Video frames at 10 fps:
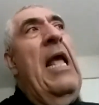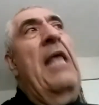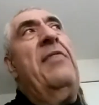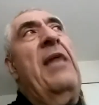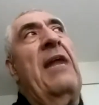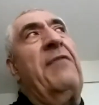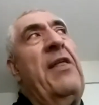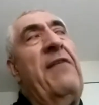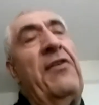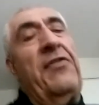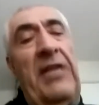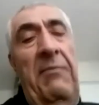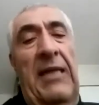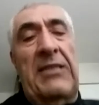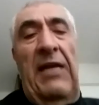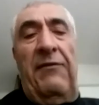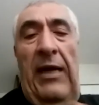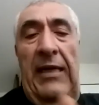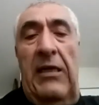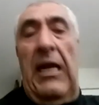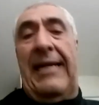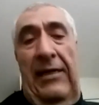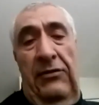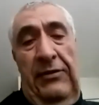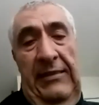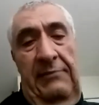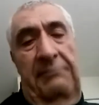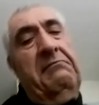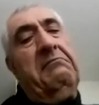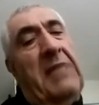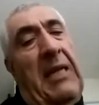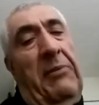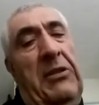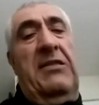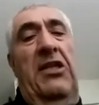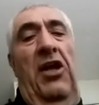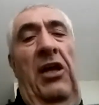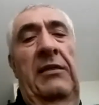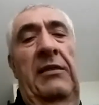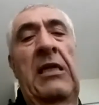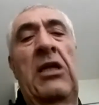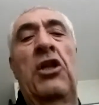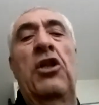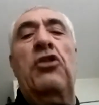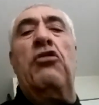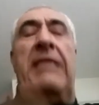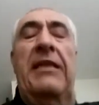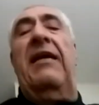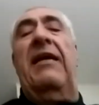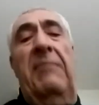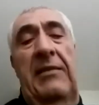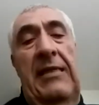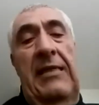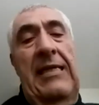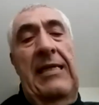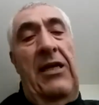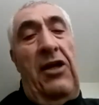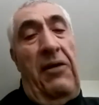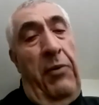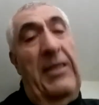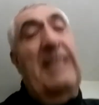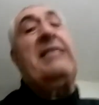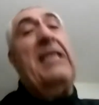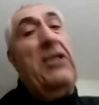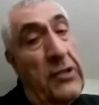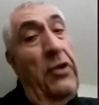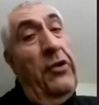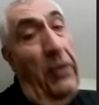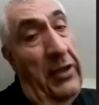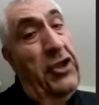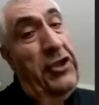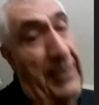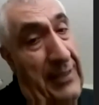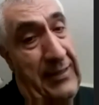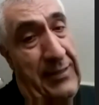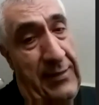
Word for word: And then after every three months, you have to hire accountant couple thousand dollars? You said the government reported that you sold all the cheese.